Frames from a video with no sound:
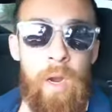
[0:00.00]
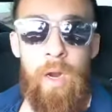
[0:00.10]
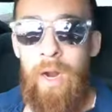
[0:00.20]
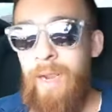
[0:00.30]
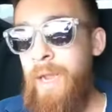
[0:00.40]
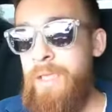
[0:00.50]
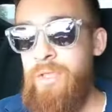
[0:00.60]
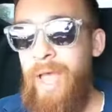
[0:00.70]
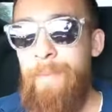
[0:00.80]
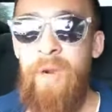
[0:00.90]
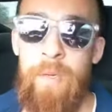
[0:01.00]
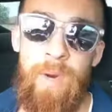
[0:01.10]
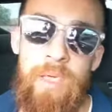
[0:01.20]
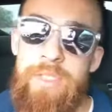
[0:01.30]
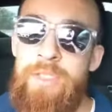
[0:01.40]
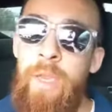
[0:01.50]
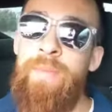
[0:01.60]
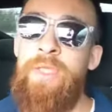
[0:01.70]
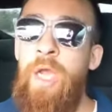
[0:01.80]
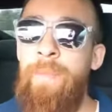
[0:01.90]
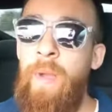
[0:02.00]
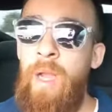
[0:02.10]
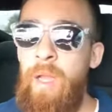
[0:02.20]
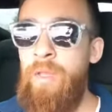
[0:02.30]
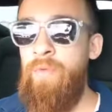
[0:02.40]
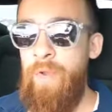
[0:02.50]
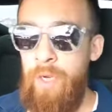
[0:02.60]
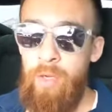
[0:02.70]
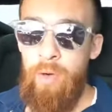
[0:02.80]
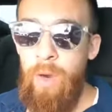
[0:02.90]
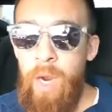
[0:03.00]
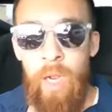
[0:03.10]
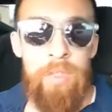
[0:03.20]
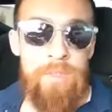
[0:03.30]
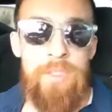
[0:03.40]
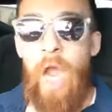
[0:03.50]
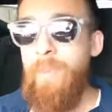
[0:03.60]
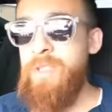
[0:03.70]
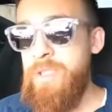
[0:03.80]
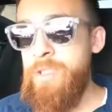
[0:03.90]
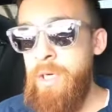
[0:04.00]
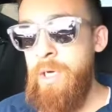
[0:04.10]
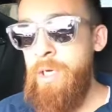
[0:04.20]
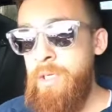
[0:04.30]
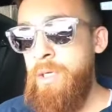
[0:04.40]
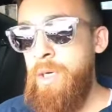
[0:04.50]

Alright guys, so that pretty much sums up the video on Thomas's car.